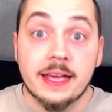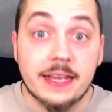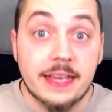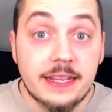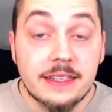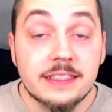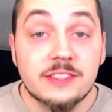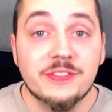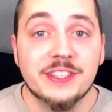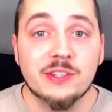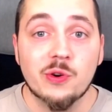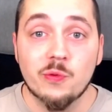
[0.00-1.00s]
In this
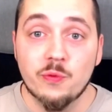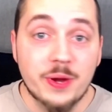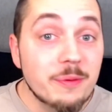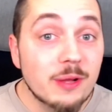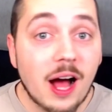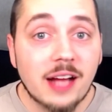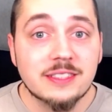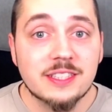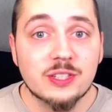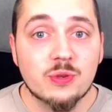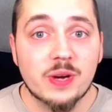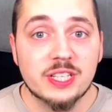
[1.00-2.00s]
video, we will answer
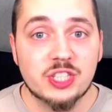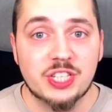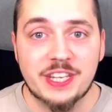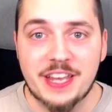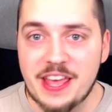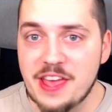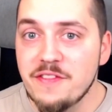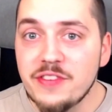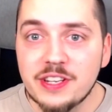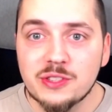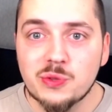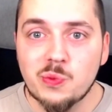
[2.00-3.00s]
the question if
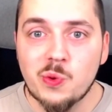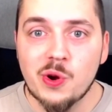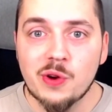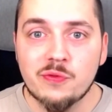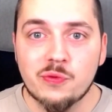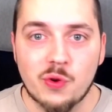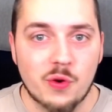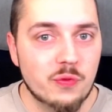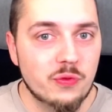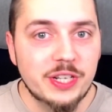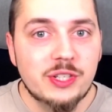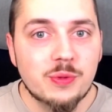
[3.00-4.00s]
it is worth for a
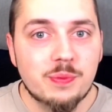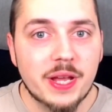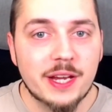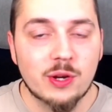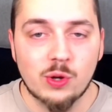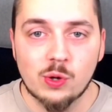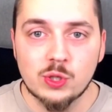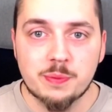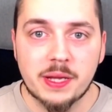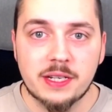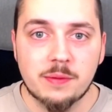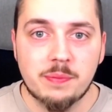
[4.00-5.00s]
free-to-play or
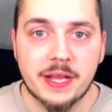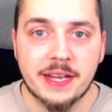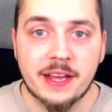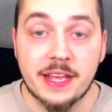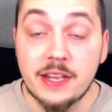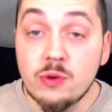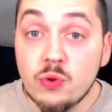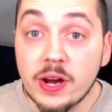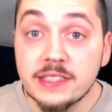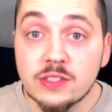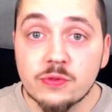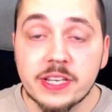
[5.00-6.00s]
low-spender player in
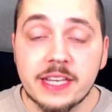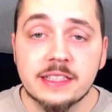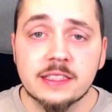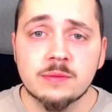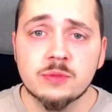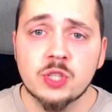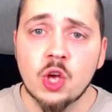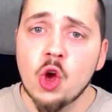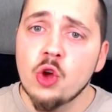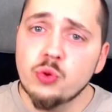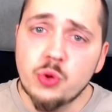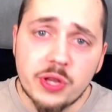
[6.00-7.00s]
Rise of Kingdoms
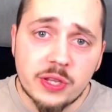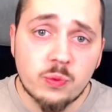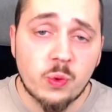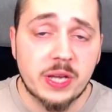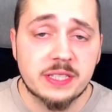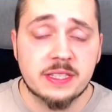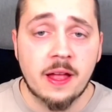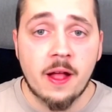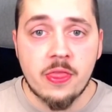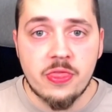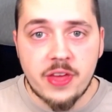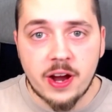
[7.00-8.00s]
to invest
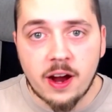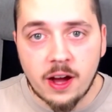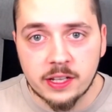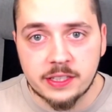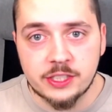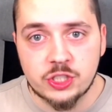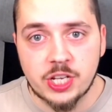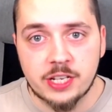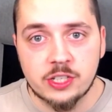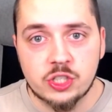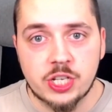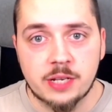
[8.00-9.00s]
their hardly
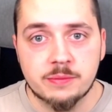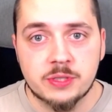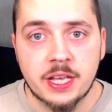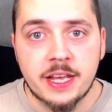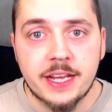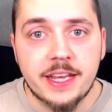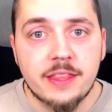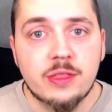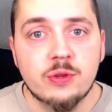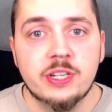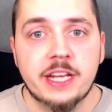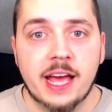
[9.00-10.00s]
chattered gems
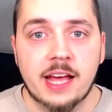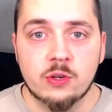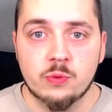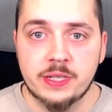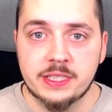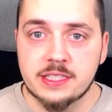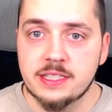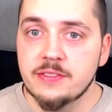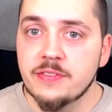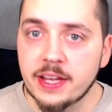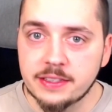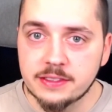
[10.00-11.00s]
into the Halloween's
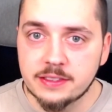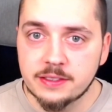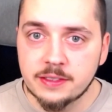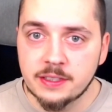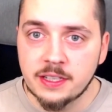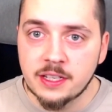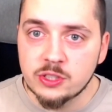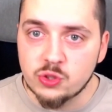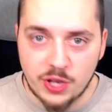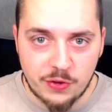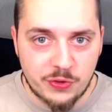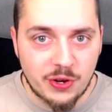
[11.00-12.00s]
event. So
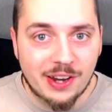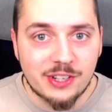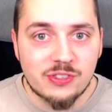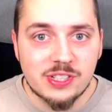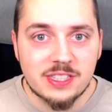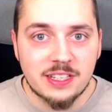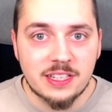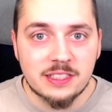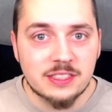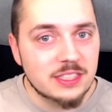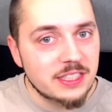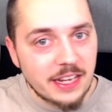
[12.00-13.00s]
if you are
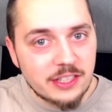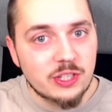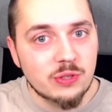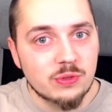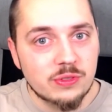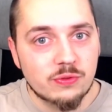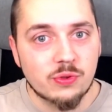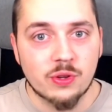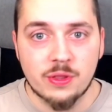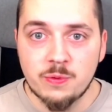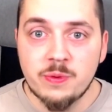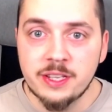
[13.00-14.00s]
interested stay tuned for
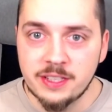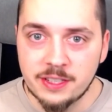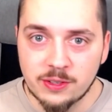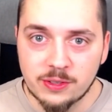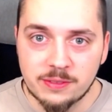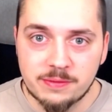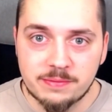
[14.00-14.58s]
the video.